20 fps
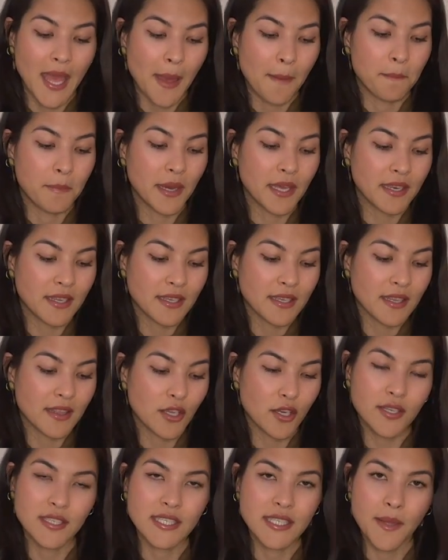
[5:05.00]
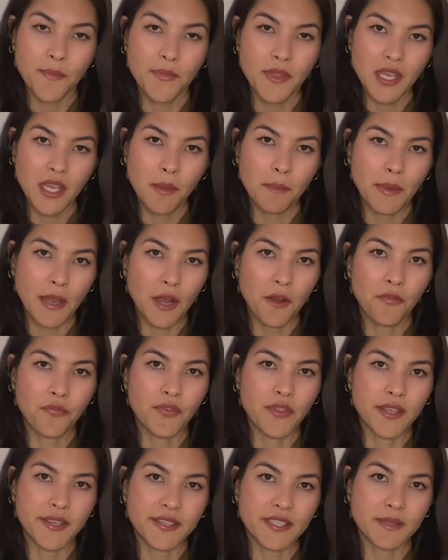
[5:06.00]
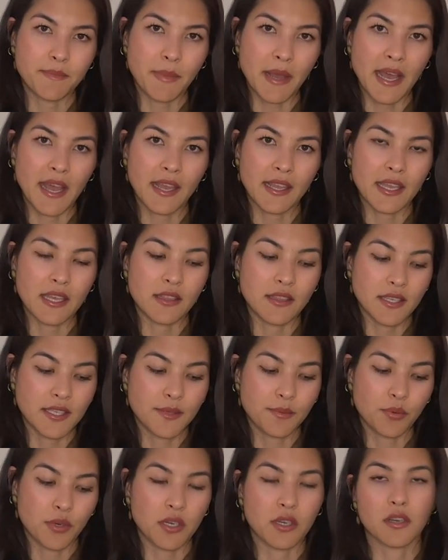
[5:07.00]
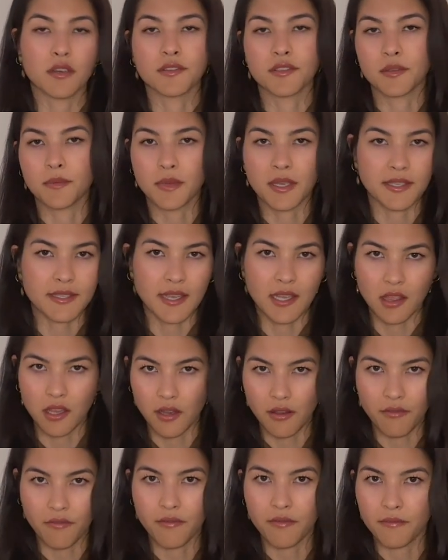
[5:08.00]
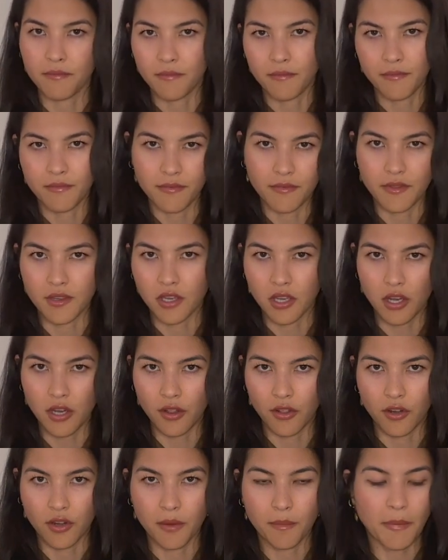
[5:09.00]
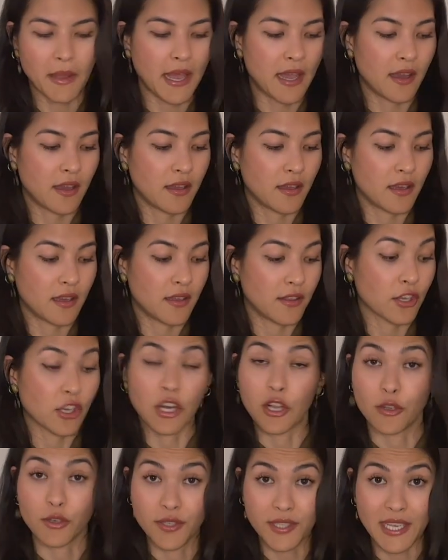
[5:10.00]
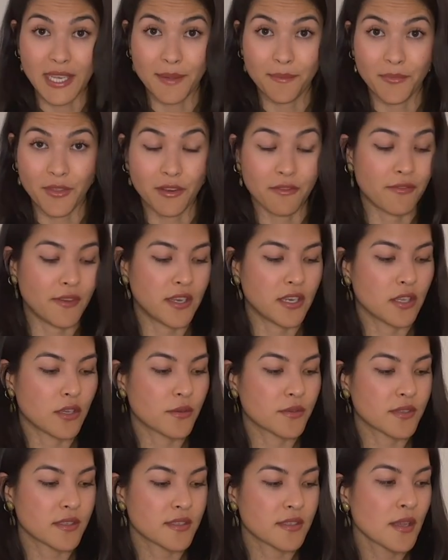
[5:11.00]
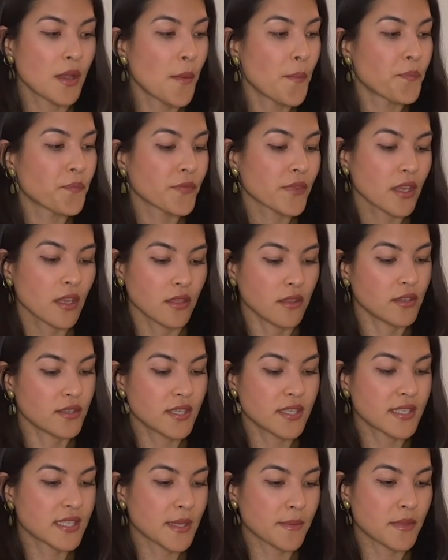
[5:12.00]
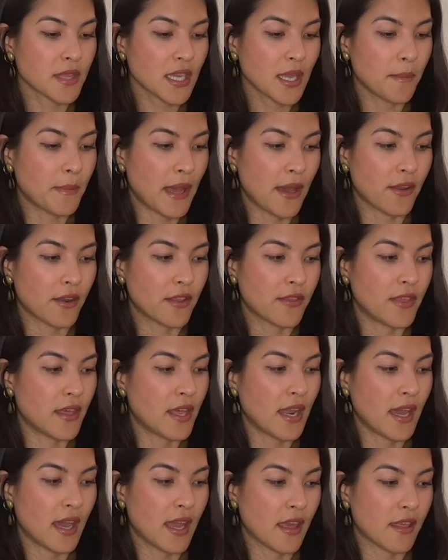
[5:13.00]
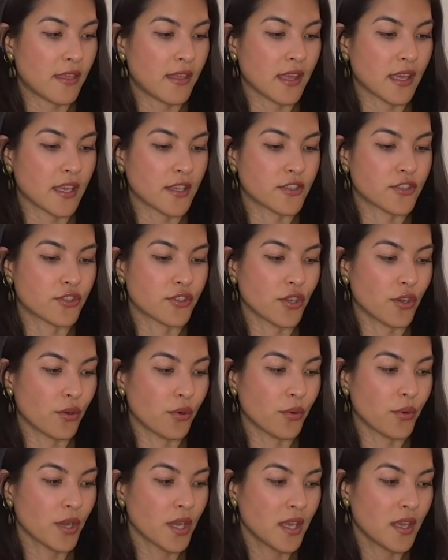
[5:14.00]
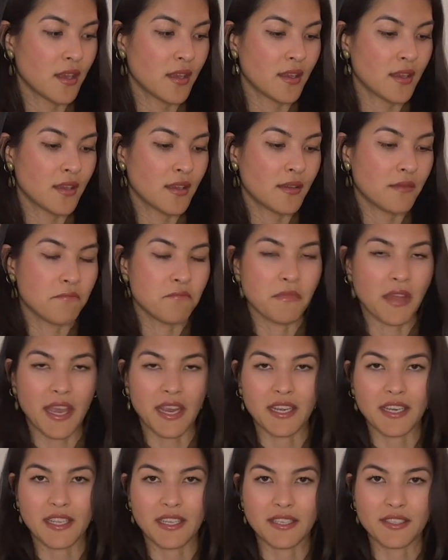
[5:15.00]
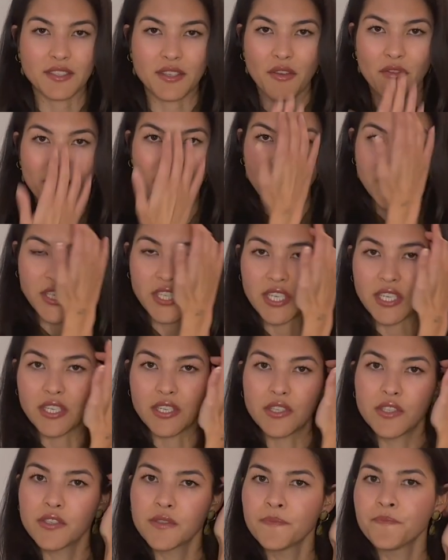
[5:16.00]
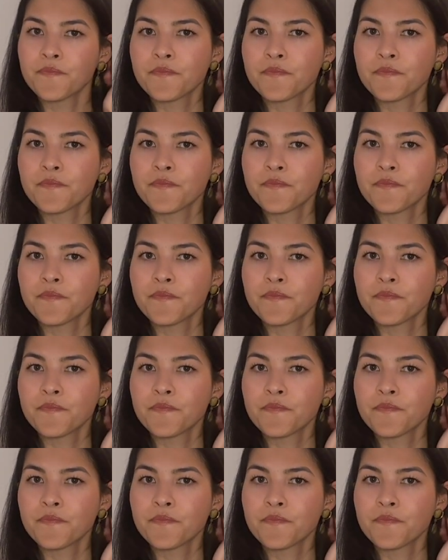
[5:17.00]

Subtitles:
But there's something about this bag and this print also, because I love the color scheme that Fendi uses. There's just something about it that I think is so 90s vintage,